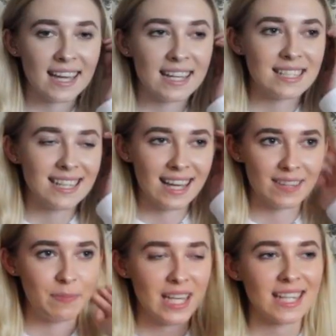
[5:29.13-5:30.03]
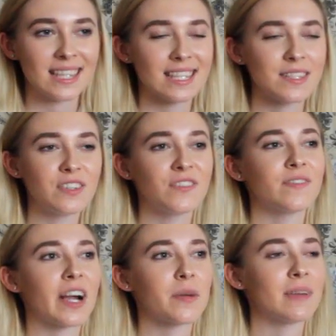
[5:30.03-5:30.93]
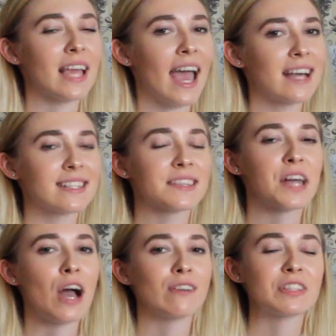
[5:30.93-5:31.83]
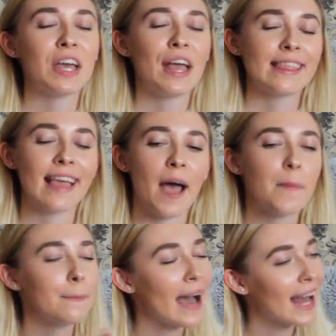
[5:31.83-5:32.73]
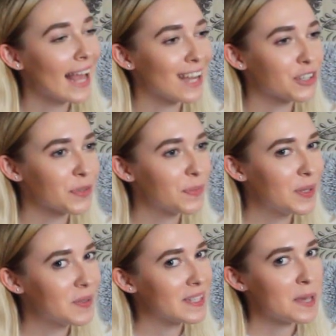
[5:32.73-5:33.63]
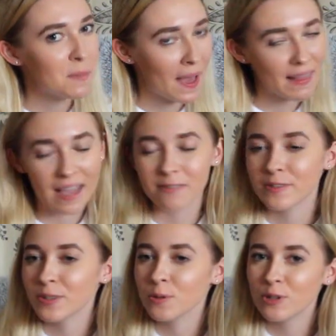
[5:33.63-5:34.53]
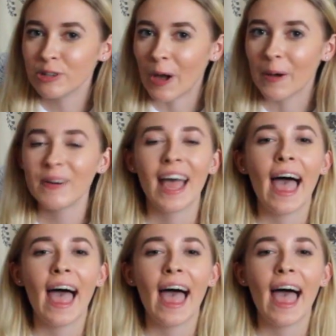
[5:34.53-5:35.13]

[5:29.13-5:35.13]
And being in this new environment has allowed that bad attribute in my life to show.